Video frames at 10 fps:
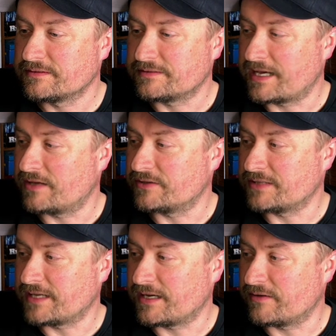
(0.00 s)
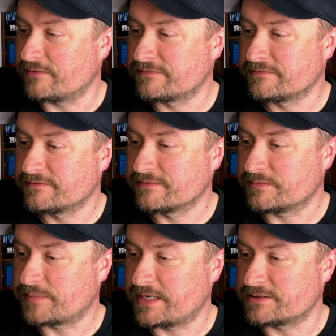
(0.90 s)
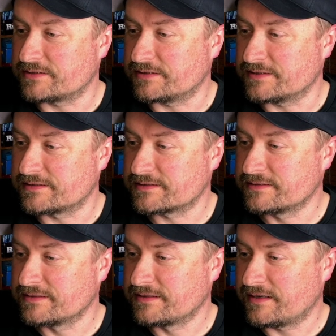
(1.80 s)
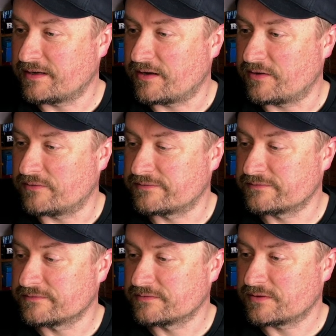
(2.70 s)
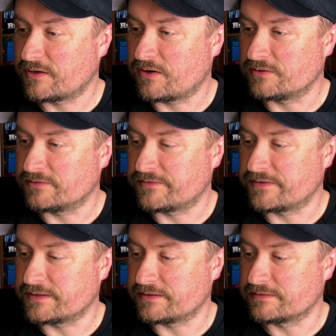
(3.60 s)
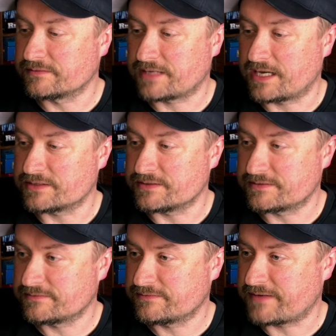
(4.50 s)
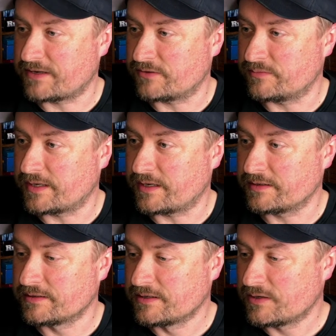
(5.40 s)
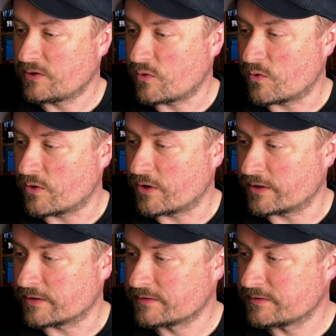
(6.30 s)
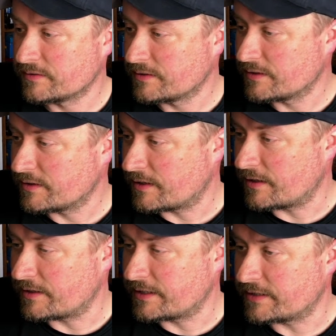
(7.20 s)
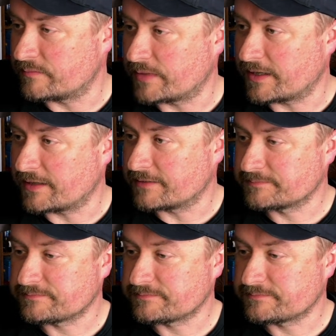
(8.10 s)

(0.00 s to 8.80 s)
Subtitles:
now you'll have the page list of all of the caches found by or hidden by.